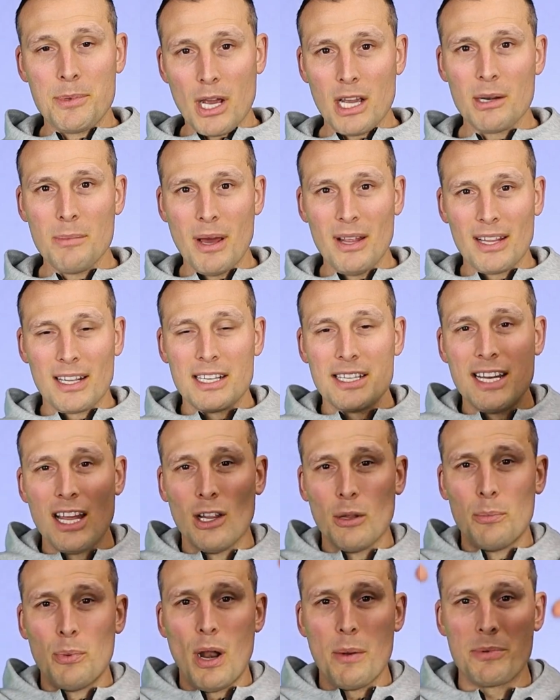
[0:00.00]
talking about like a
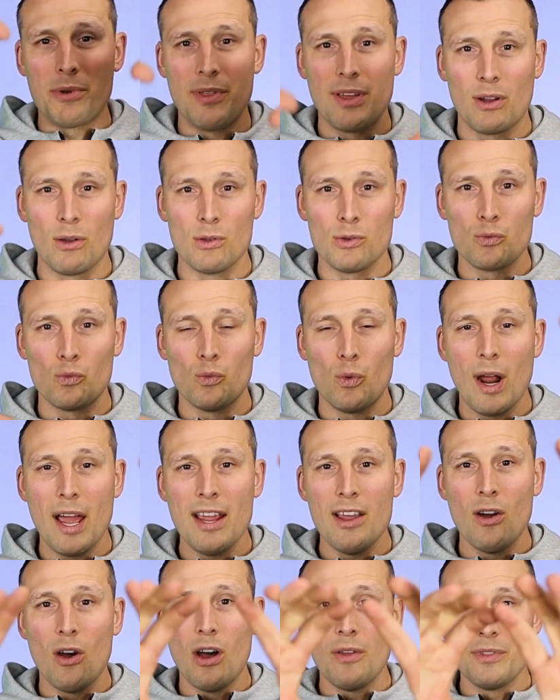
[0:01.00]
teleprompter that goes
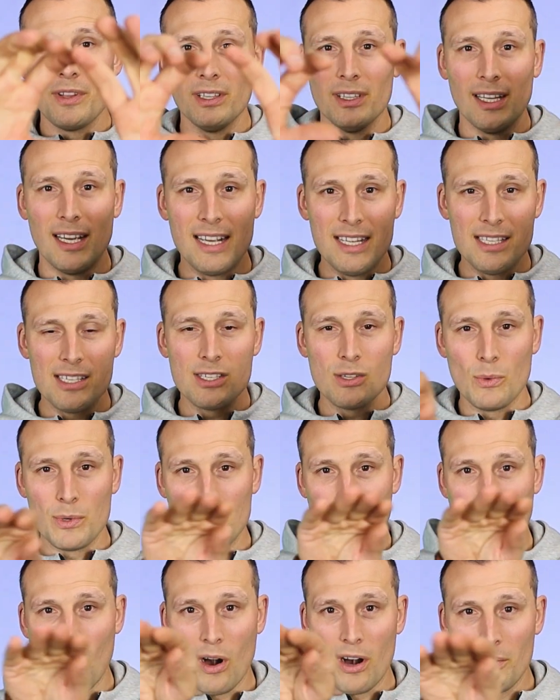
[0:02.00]
right on the lens. So when
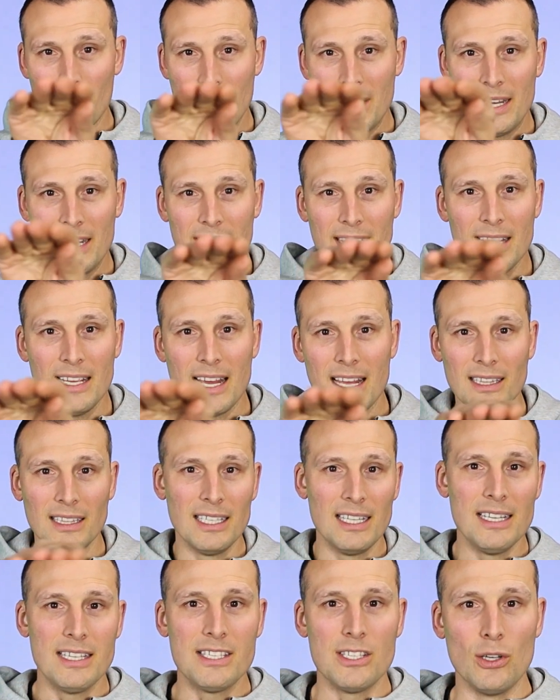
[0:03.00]
you are reading it, at
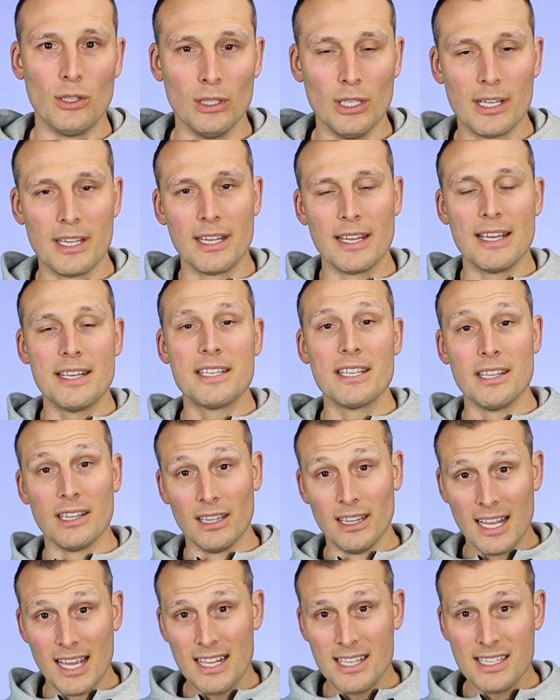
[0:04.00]
least you're looking into the
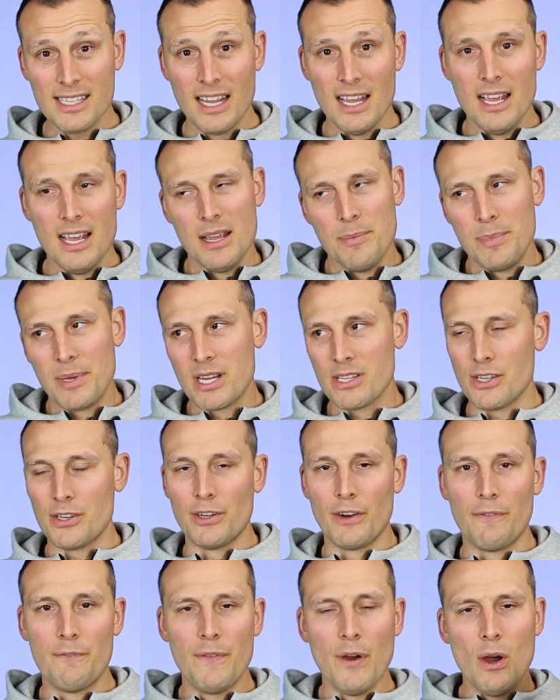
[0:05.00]
lens, because on
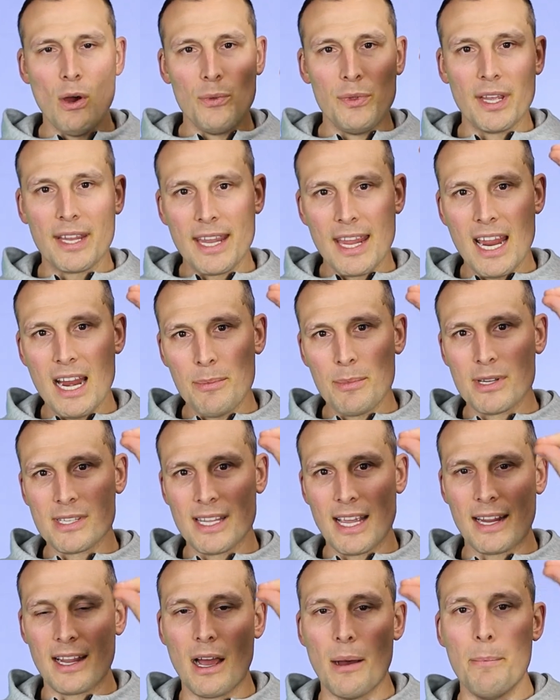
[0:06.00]
your phone, the camera's
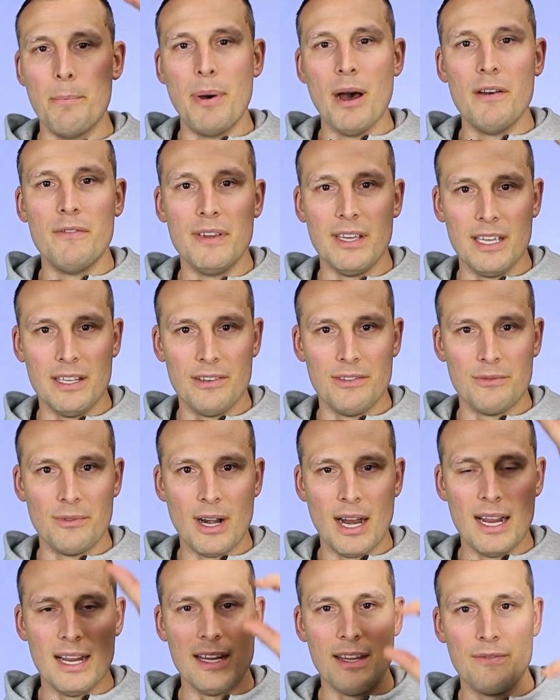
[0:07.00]
like above it,
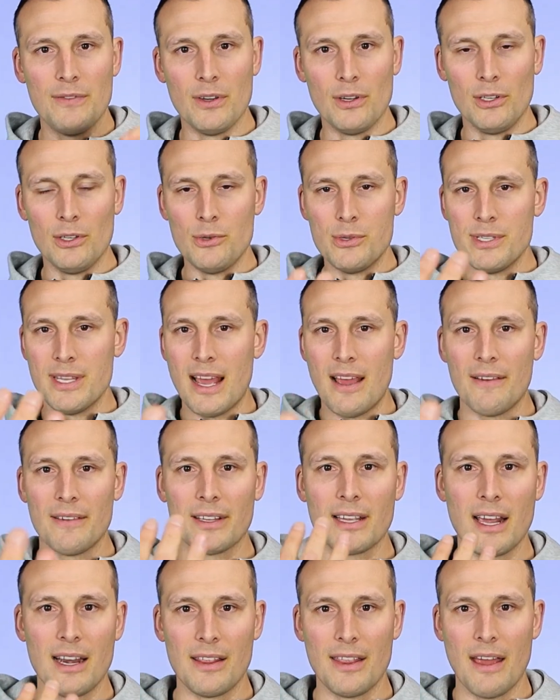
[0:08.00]
right? If you're using that
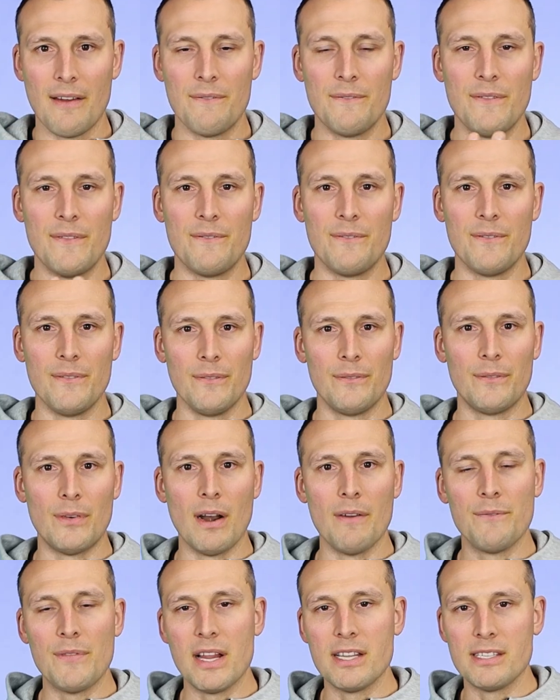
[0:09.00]
kind of that
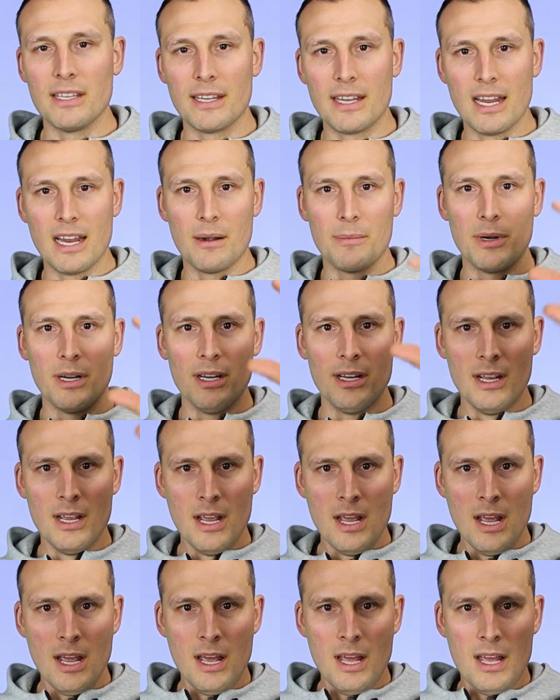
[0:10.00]
front facing camera,
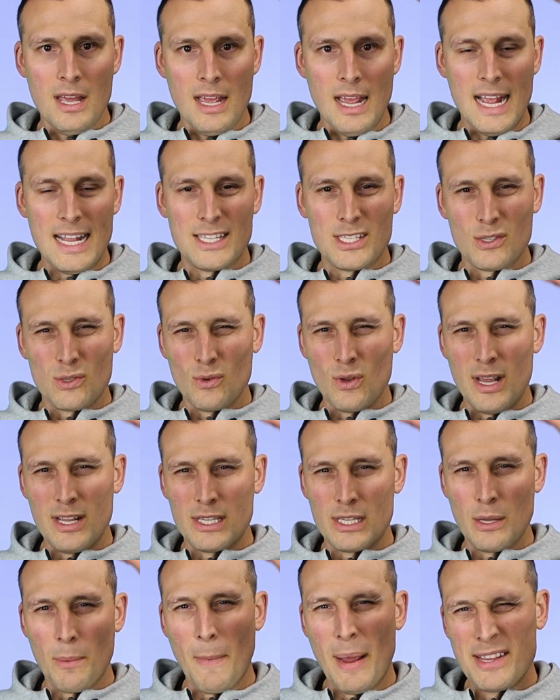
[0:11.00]
it's
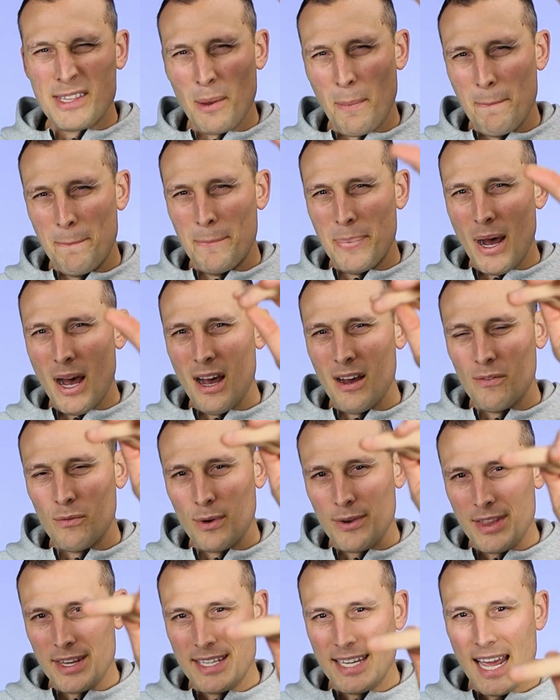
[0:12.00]
above
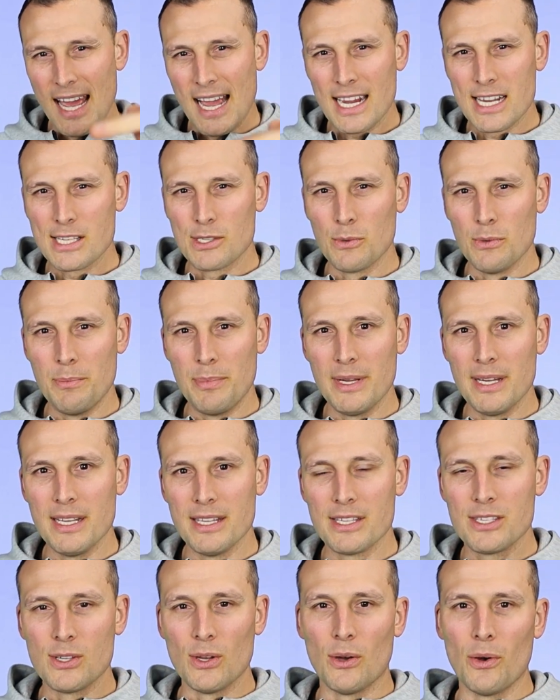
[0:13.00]
where the text would be.
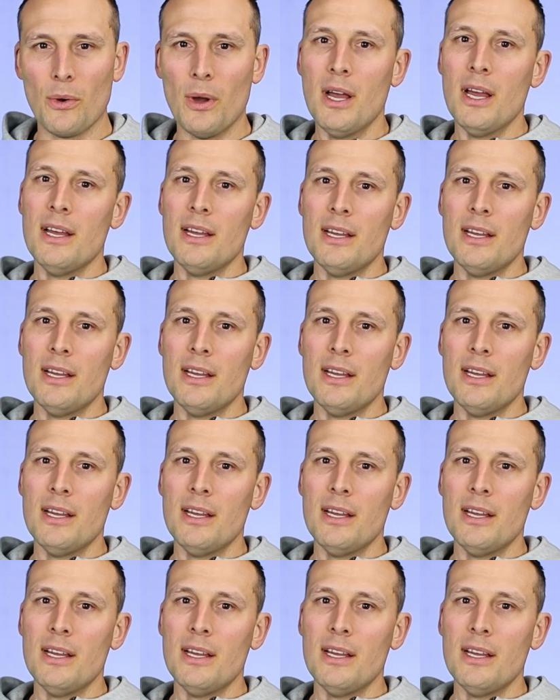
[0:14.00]
And so